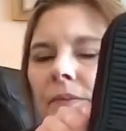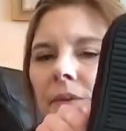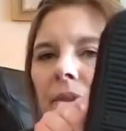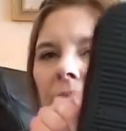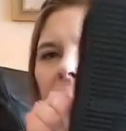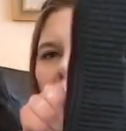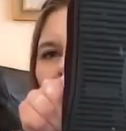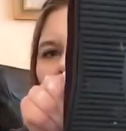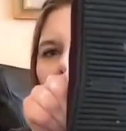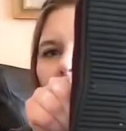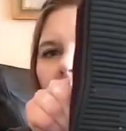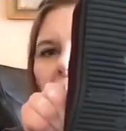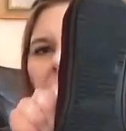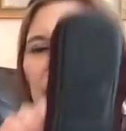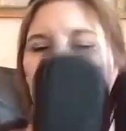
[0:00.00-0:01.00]
stuff I
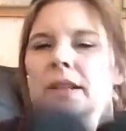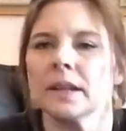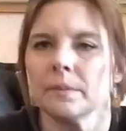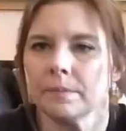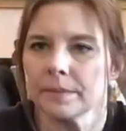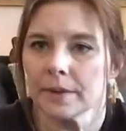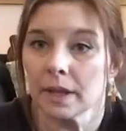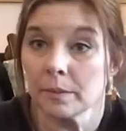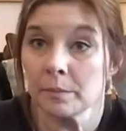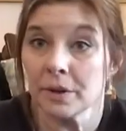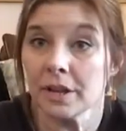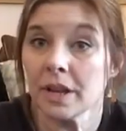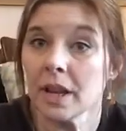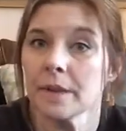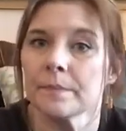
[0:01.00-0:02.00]
gotta clean up,
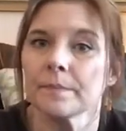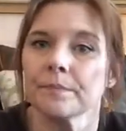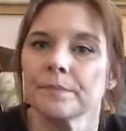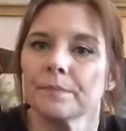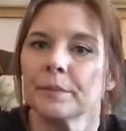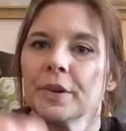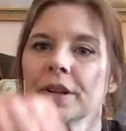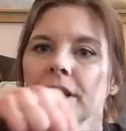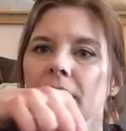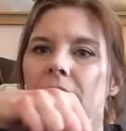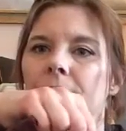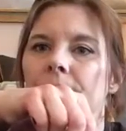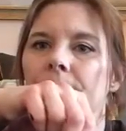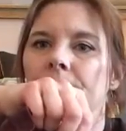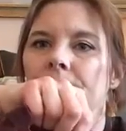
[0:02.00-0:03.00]
pretty good,
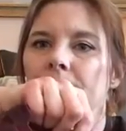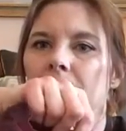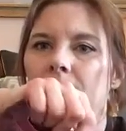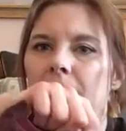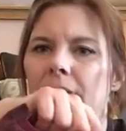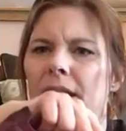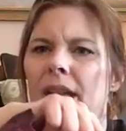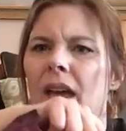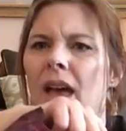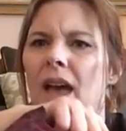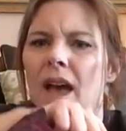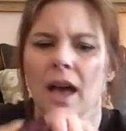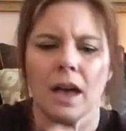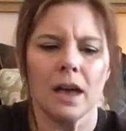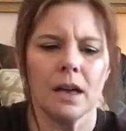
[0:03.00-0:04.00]
not bad.
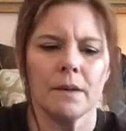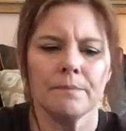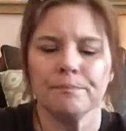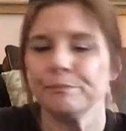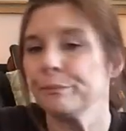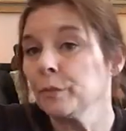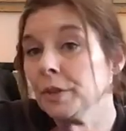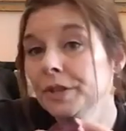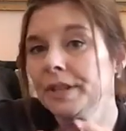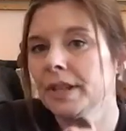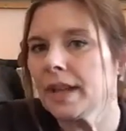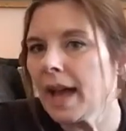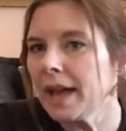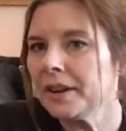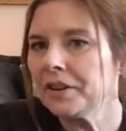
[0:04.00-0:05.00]
We'll
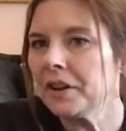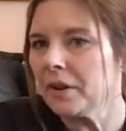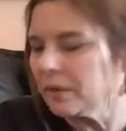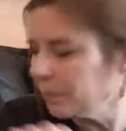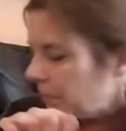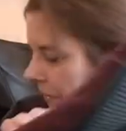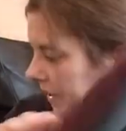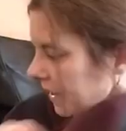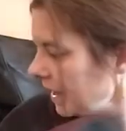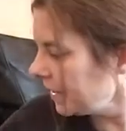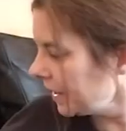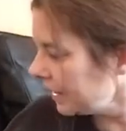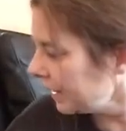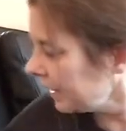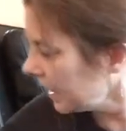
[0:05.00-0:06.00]
see, I don't know, we'll see how
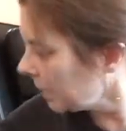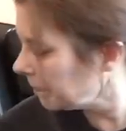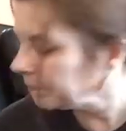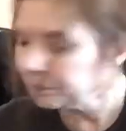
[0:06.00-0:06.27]
they clean up.